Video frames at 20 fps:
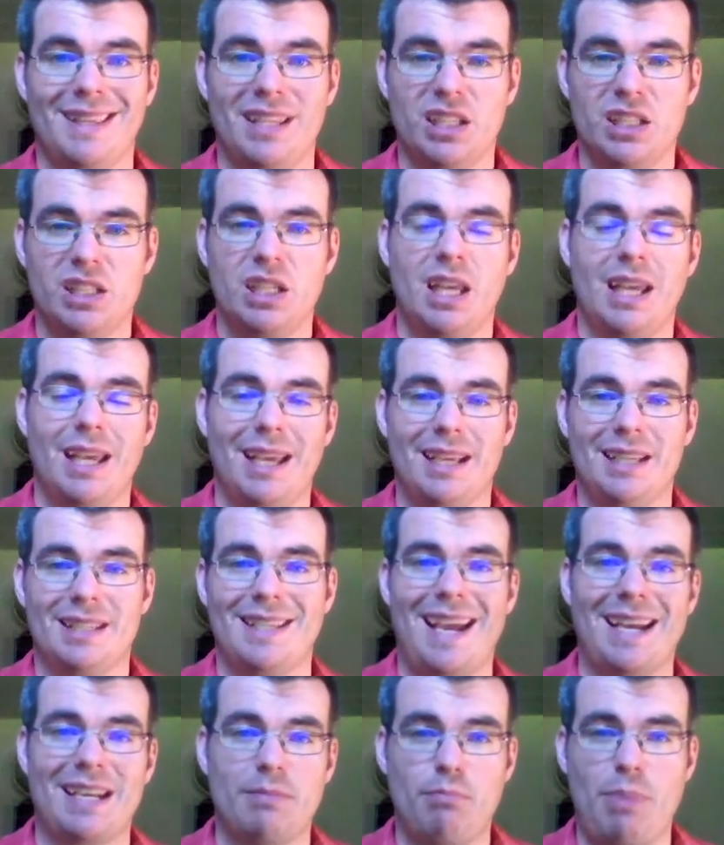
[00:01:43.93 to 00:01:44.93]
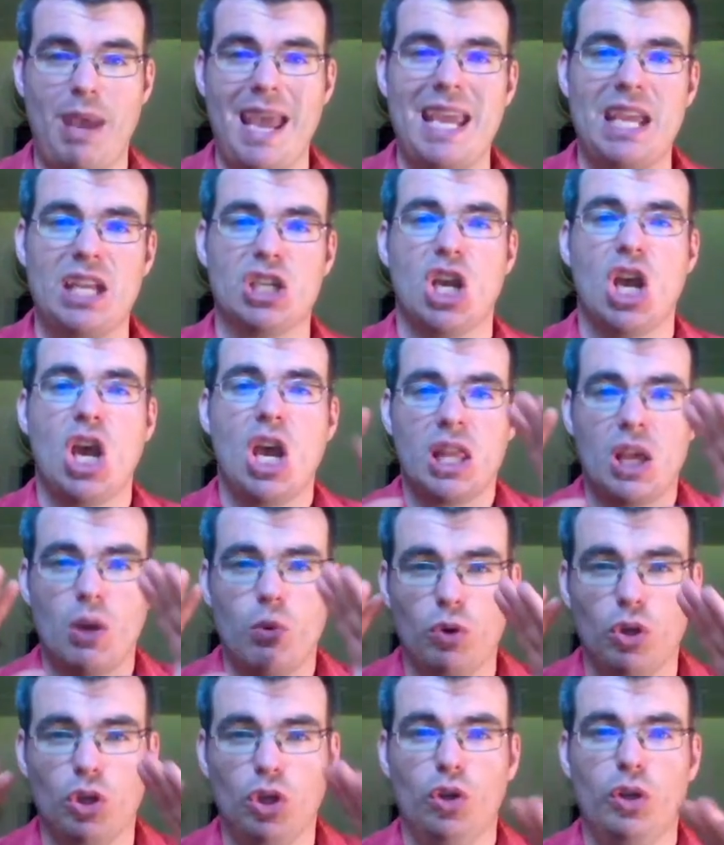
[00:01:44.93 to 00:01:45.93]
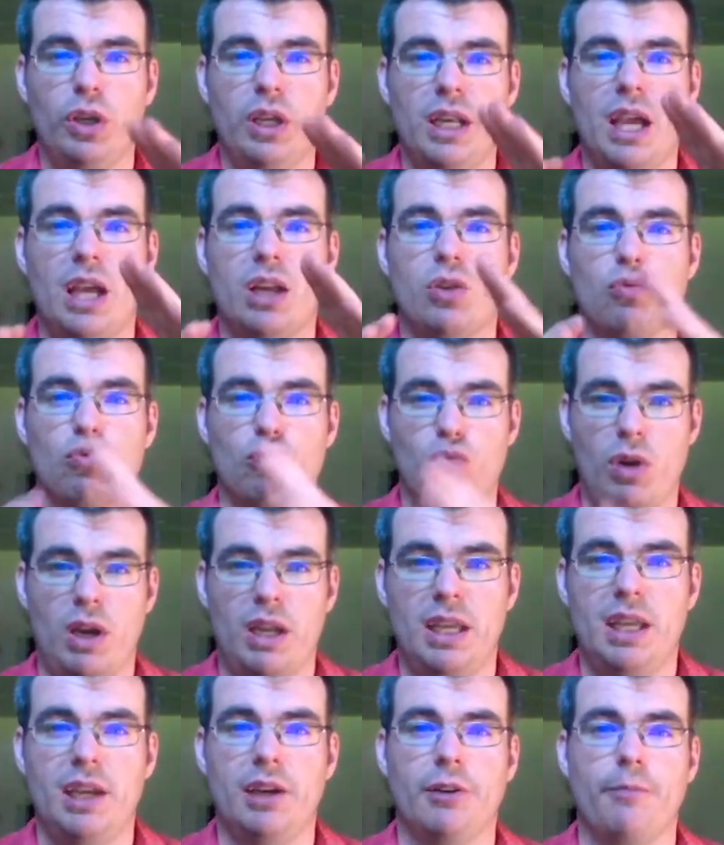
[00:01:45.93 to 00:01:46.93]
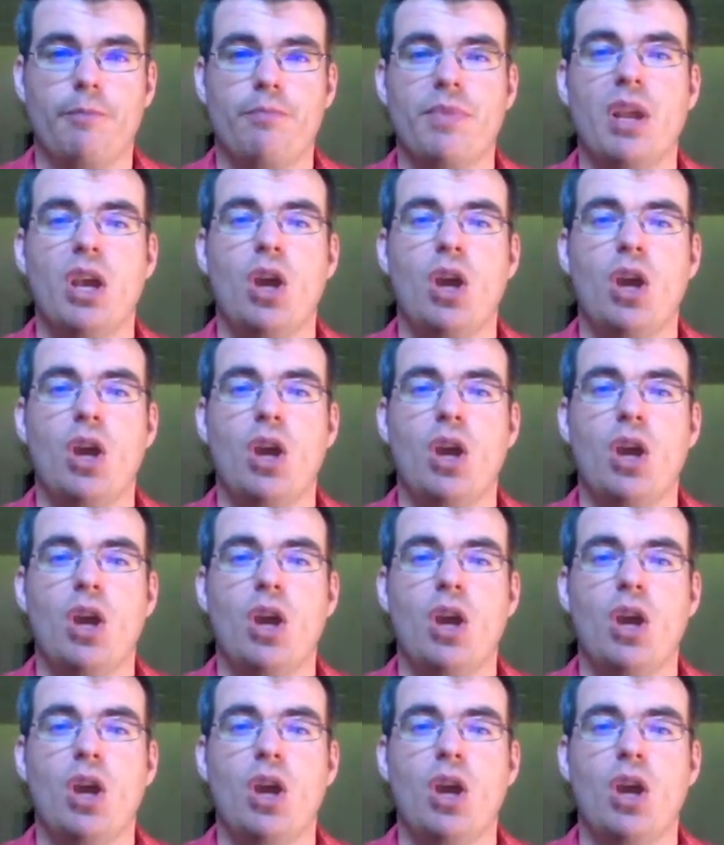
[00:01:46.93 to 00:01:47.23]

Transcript: this exact page that we're looking at right here.